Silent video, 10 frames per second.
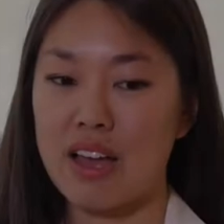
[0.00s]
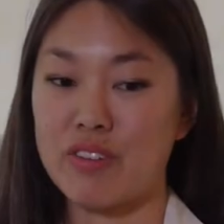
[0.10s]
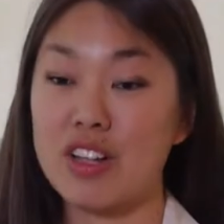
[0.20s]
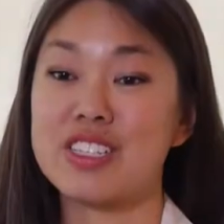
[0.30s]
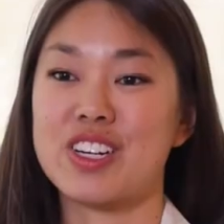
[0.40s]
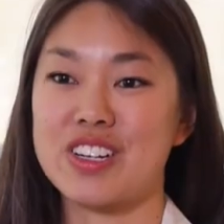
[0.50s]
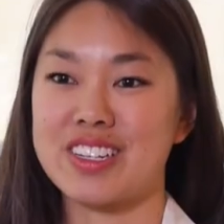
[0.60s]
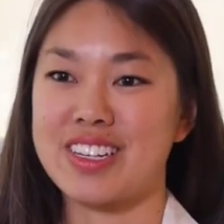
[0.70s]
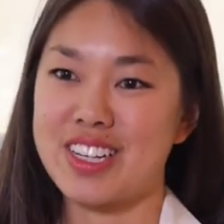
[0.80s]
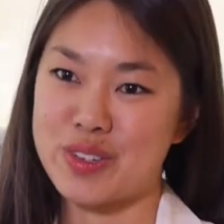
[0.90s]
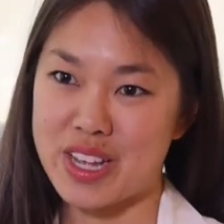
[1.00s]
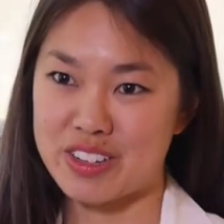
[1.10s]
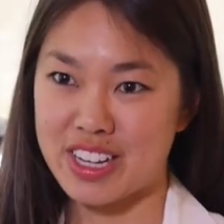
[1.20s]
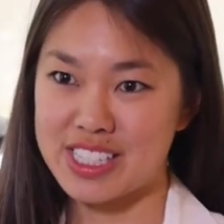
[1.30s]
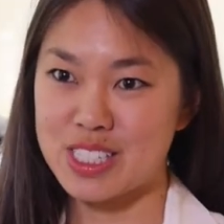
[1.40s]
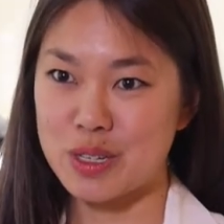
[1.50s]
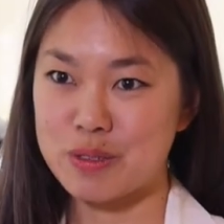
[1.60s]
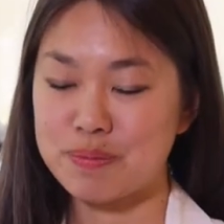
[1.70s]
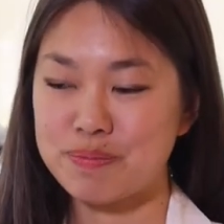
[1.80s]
I volunteered in a neonatal ICU.